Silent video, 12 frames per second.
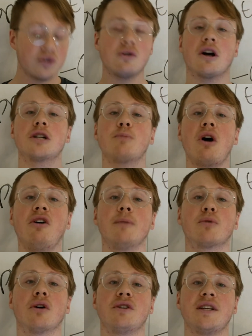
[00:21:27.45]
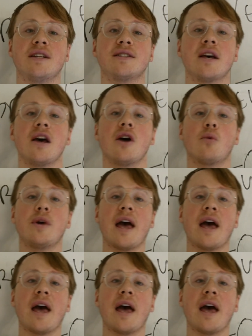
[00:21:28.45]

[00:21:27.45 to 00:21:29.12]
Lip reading: two large polyproteins, we